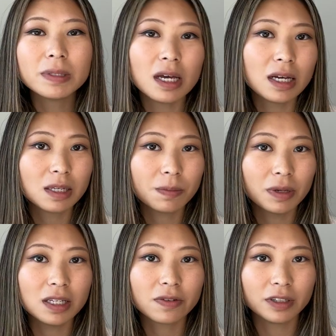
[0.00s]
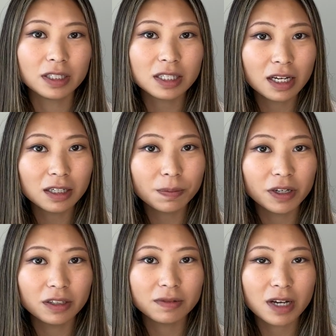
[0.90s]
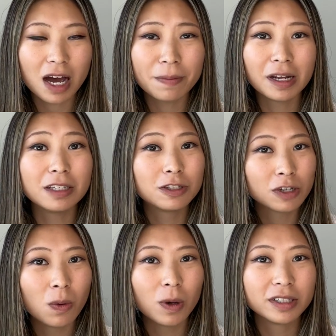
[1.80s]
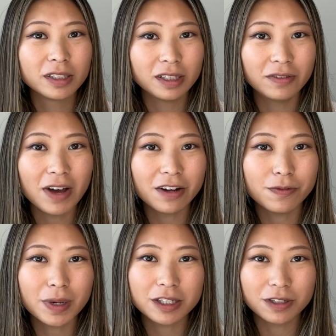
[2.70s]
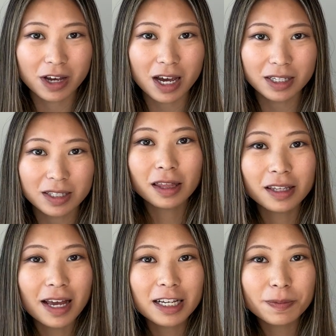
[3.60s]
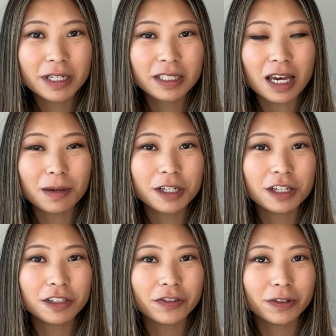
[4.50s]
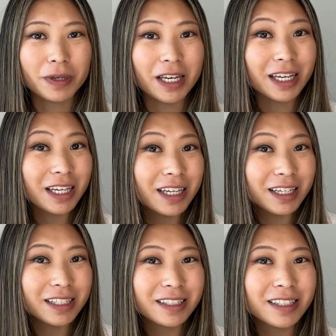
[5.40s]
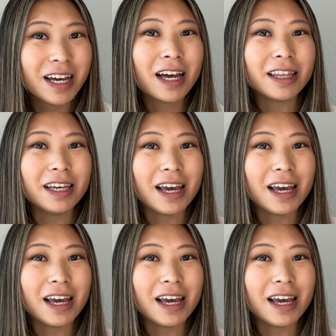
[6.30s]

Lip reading: staying someplace for an extended period of time and I don't want to live out of my suitcase. The next biggest game changer for me is the